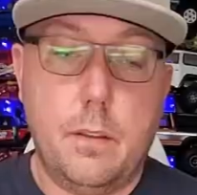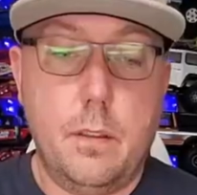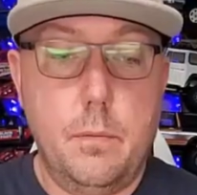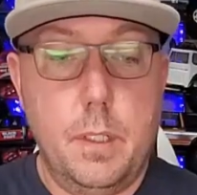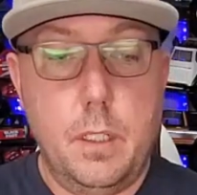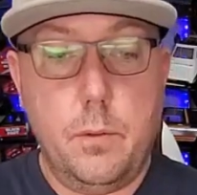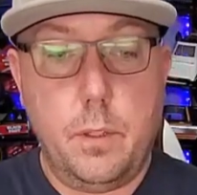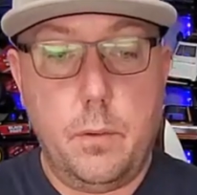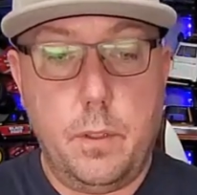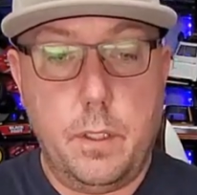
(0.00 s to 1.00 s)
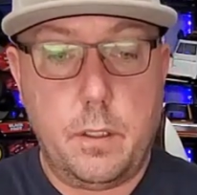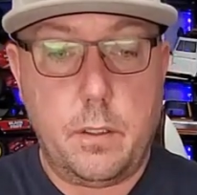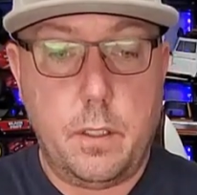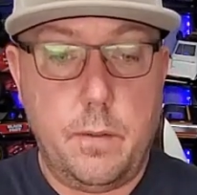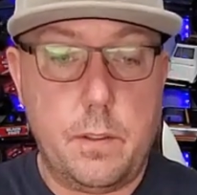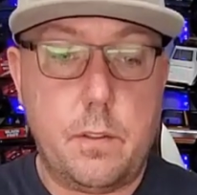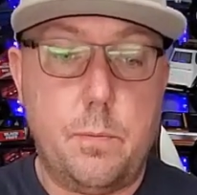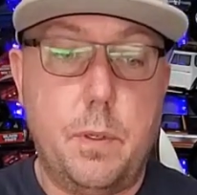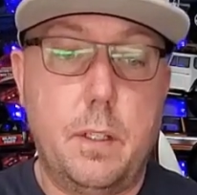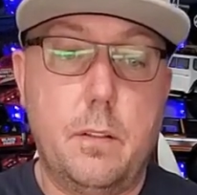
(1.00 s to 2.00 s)
In the manual, they want you to give the
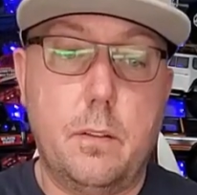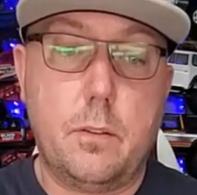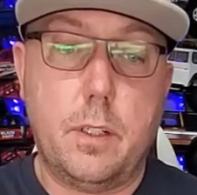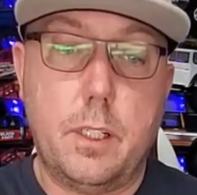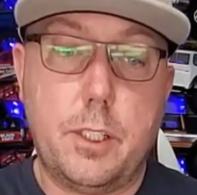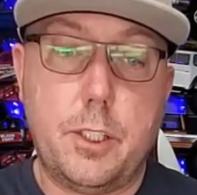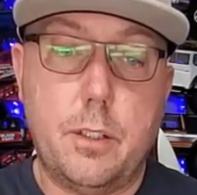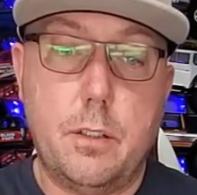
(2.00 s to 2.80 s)
spring a little crush.